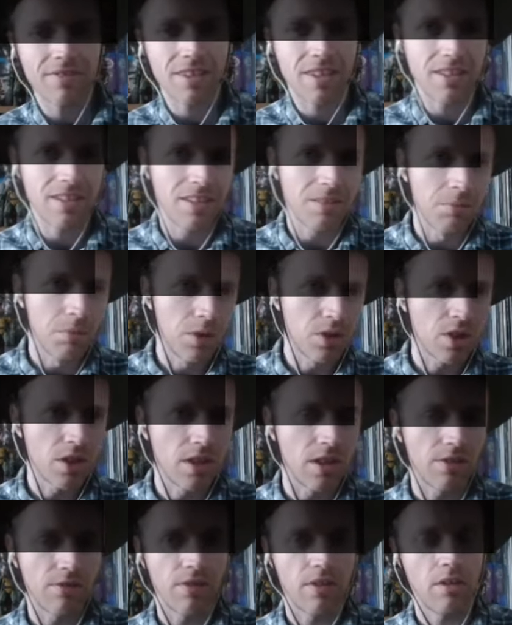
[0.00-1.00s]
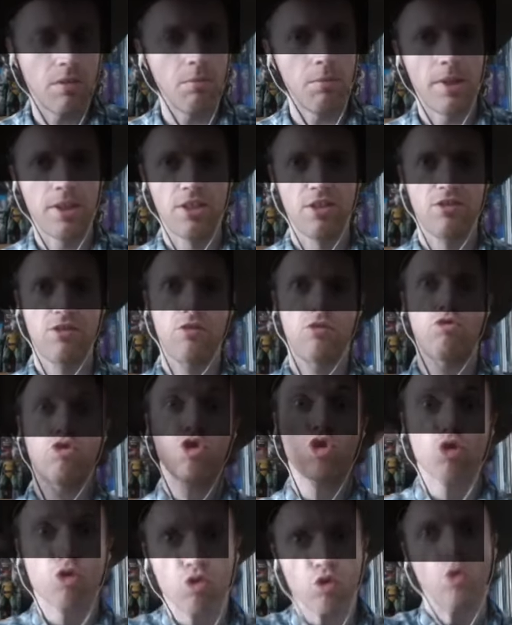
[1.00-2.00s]
finding much in this film, it just
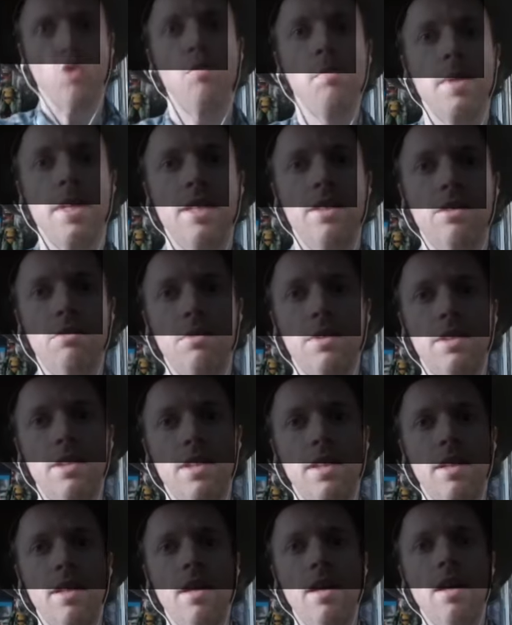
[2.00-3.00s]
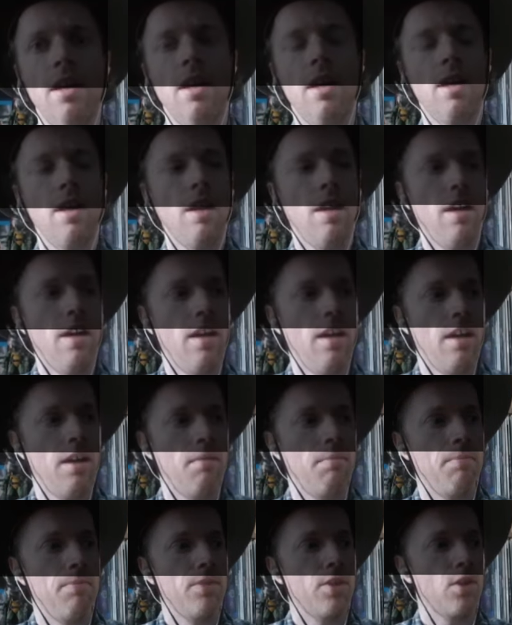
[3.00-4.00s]
threw me into it then.
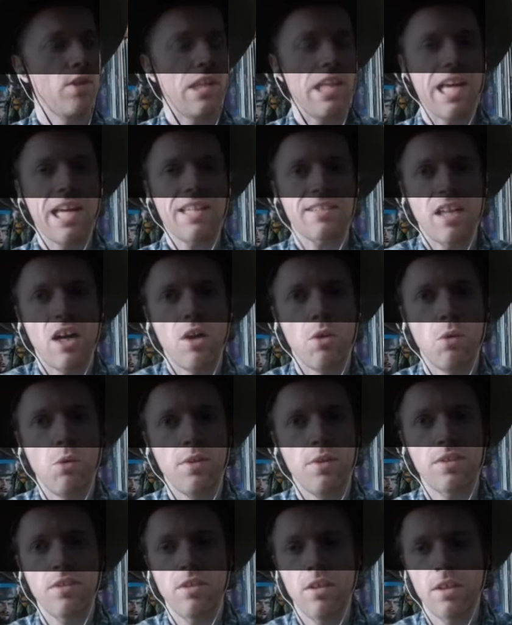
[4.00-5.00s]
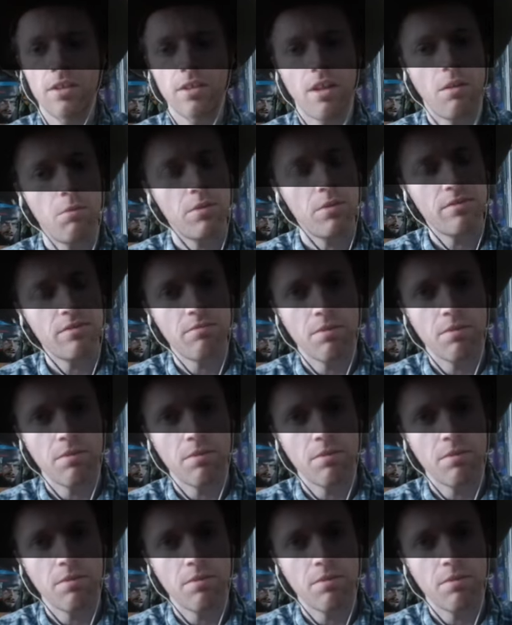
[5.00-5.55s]
You know, the last hour or so, I thought was